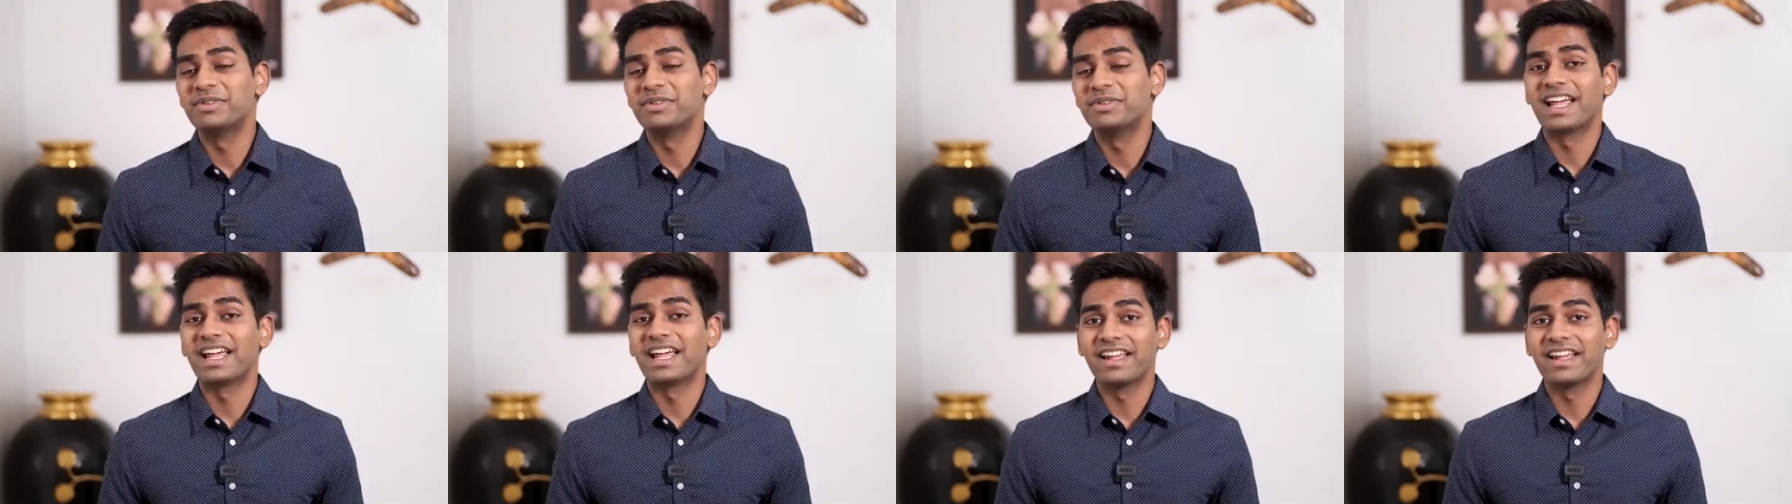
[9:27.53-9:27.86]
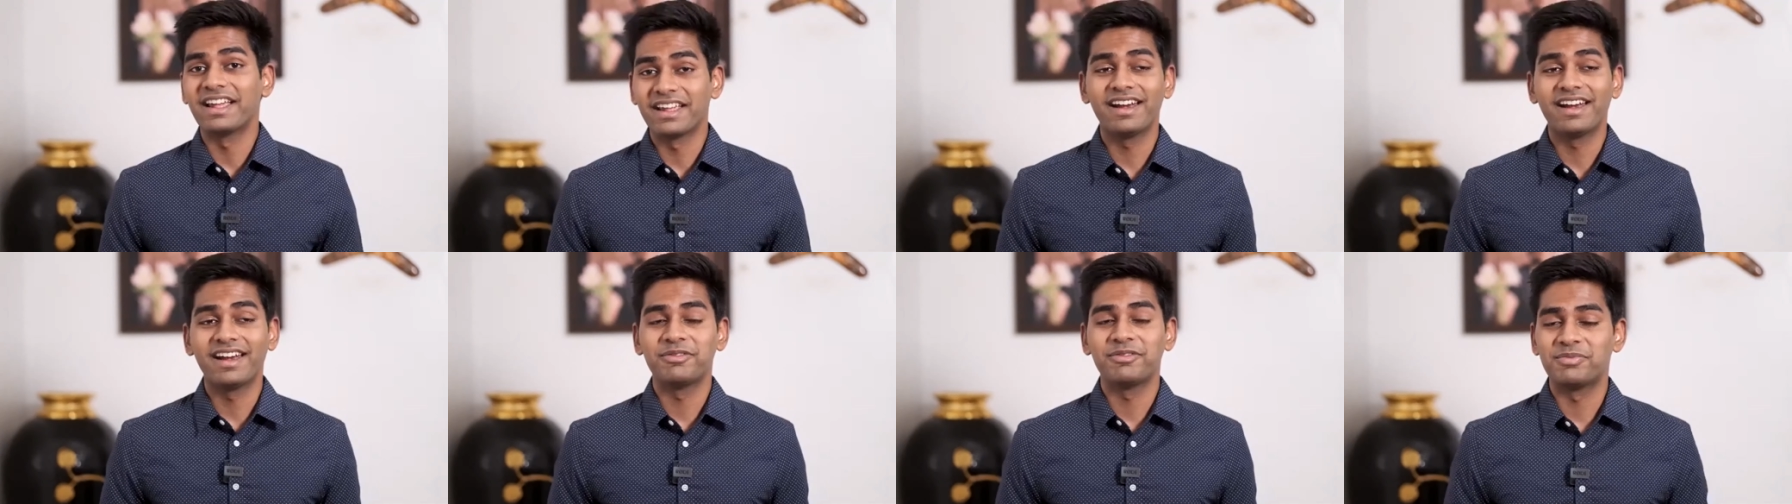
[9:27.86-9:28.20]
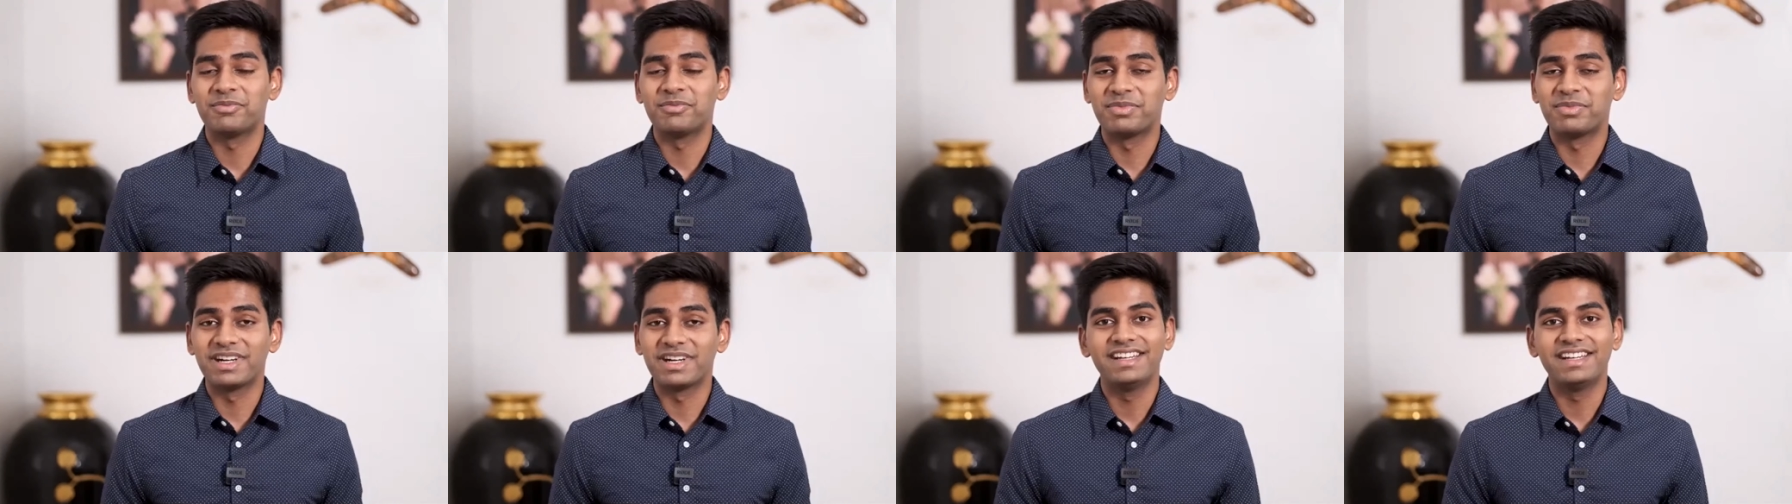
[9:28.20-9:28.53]
I had a
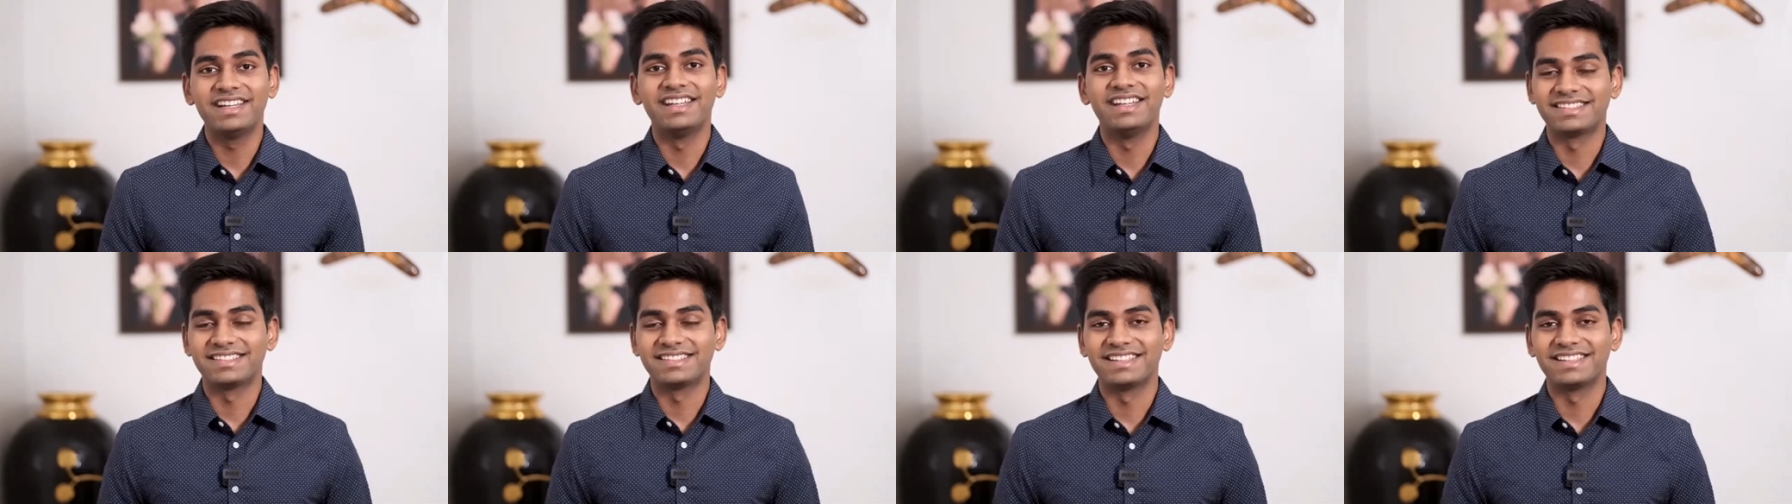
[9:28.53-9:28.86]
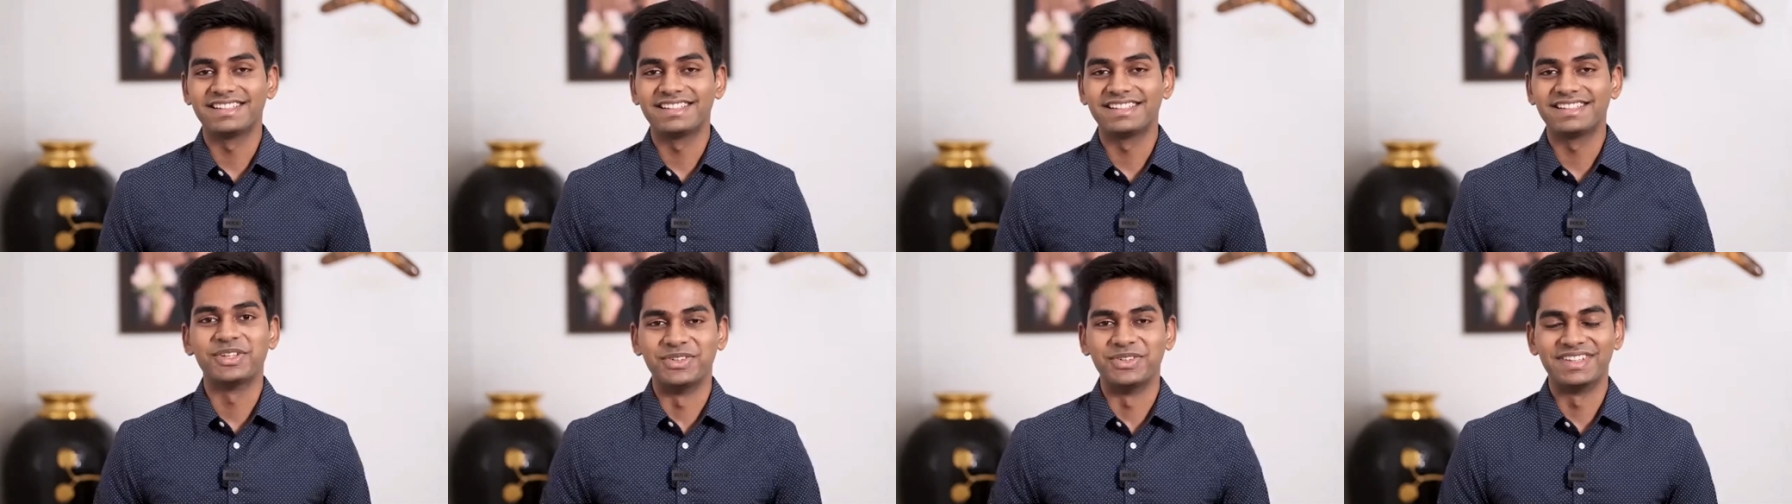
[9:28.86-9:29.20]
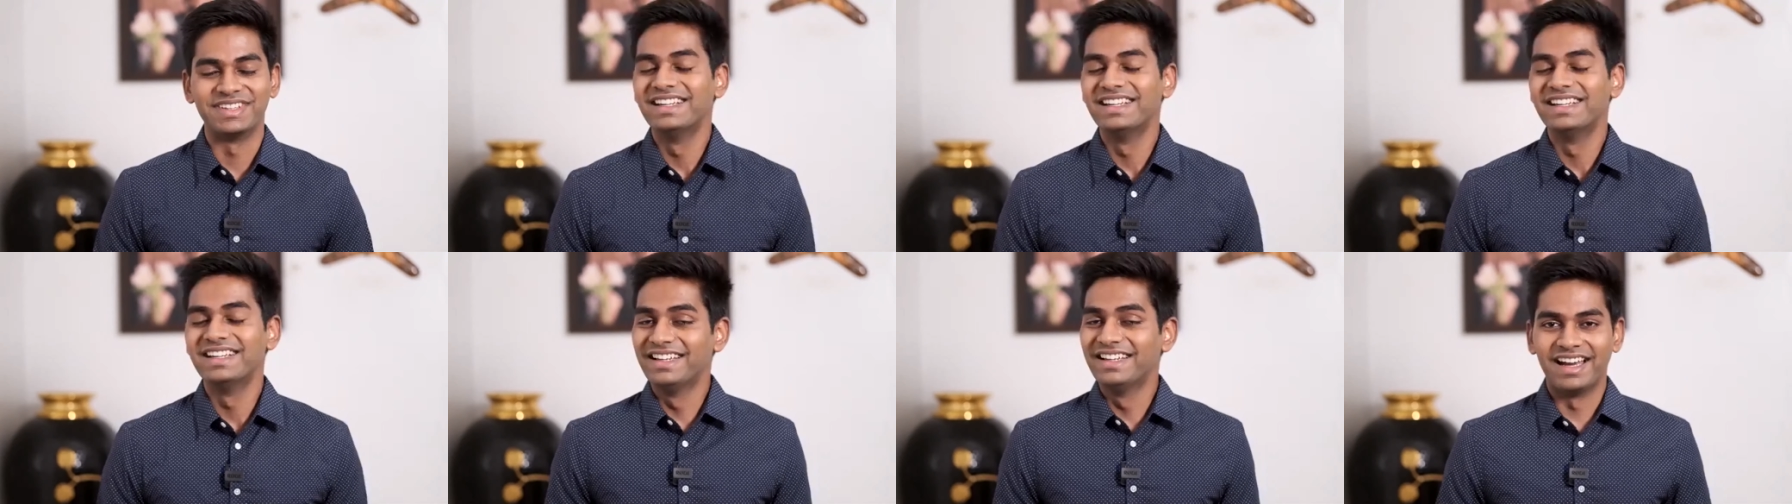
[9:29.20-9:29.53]
pretty decent youth
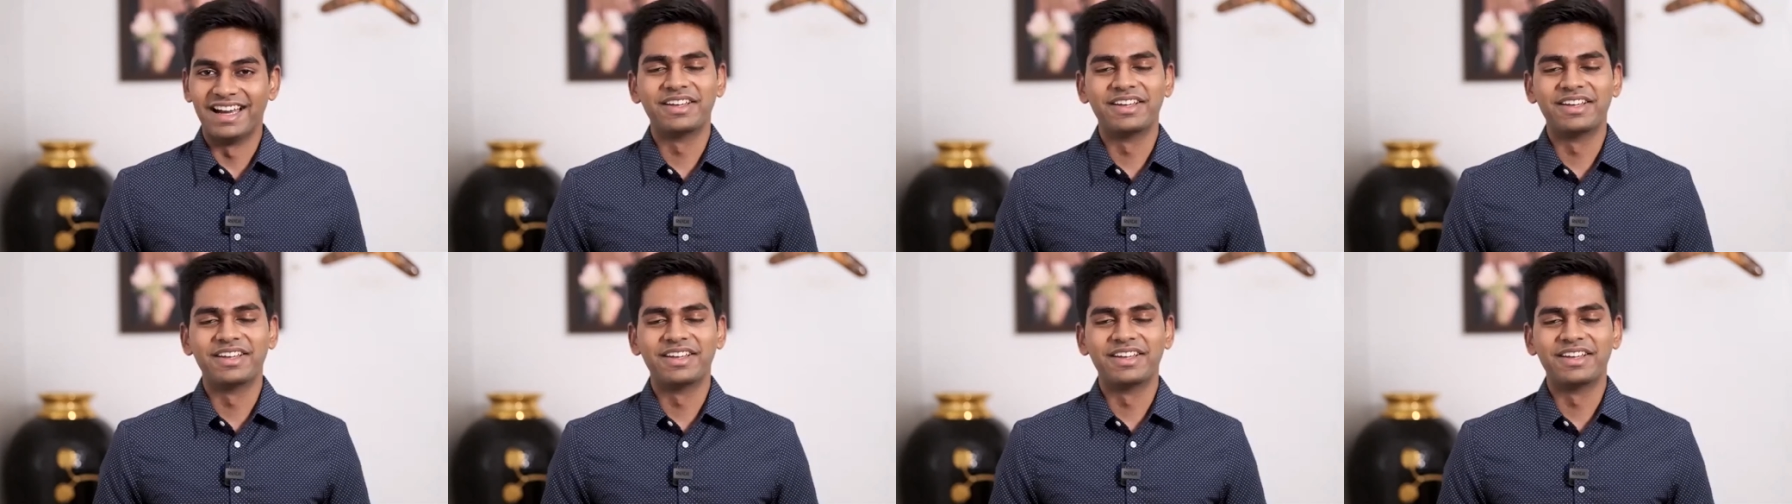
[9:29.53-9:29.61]
and a